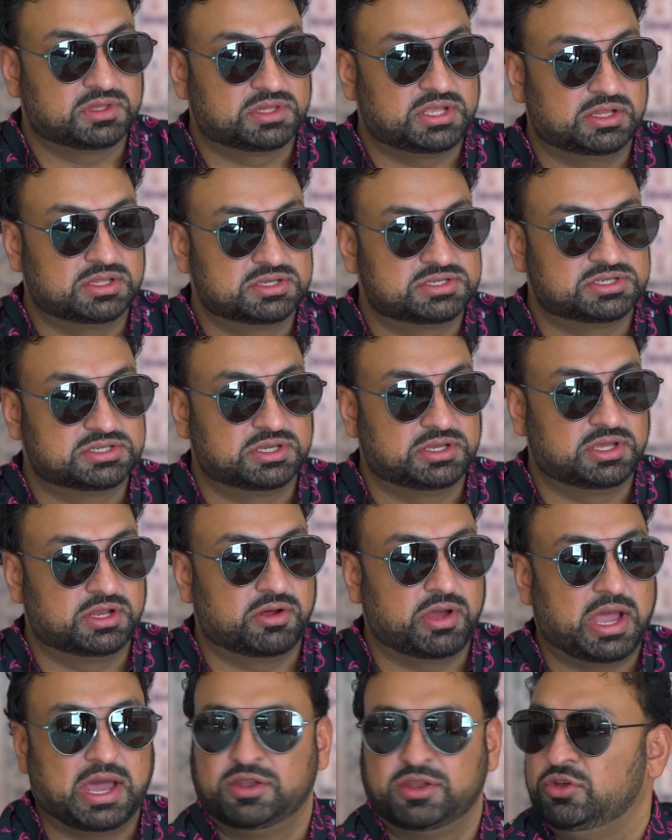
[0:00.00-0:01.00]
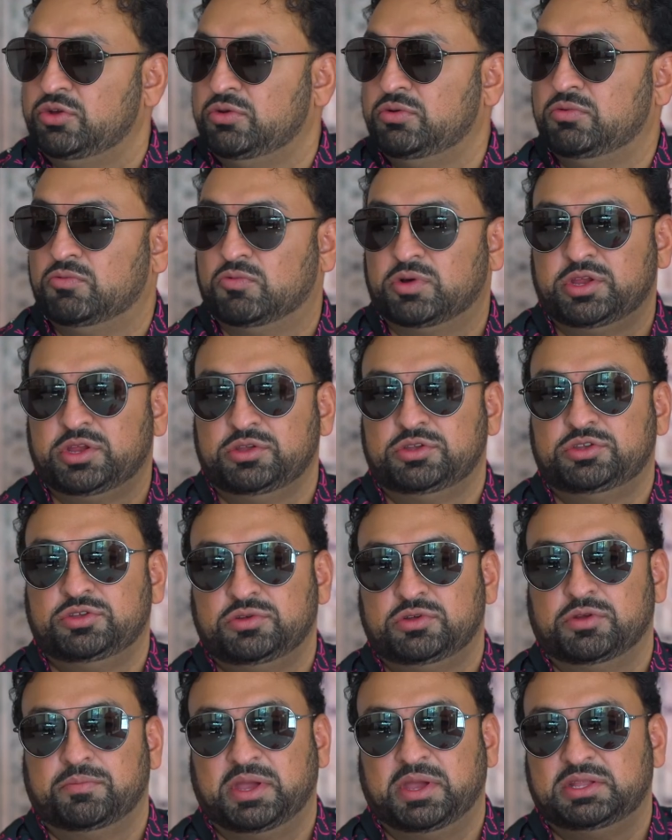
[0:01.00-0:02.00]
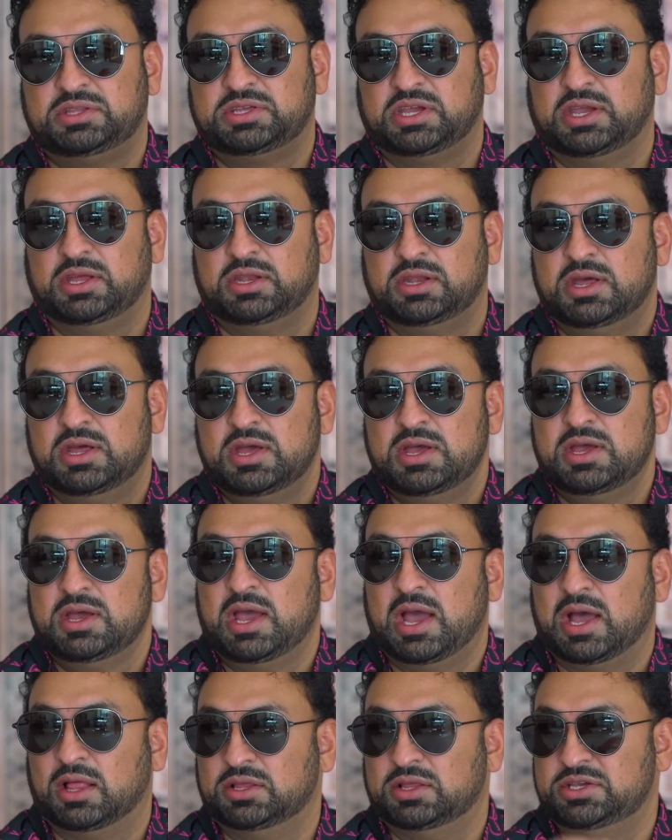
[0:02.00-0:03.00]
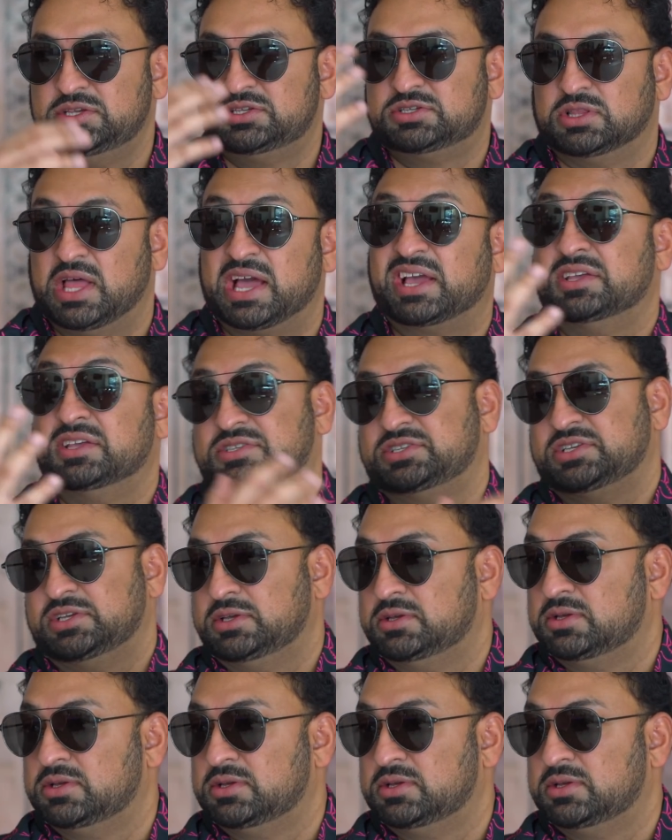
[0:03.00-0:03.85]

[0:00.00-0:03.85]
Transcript: Tell us, what do you do to maintain Ellie's legacy?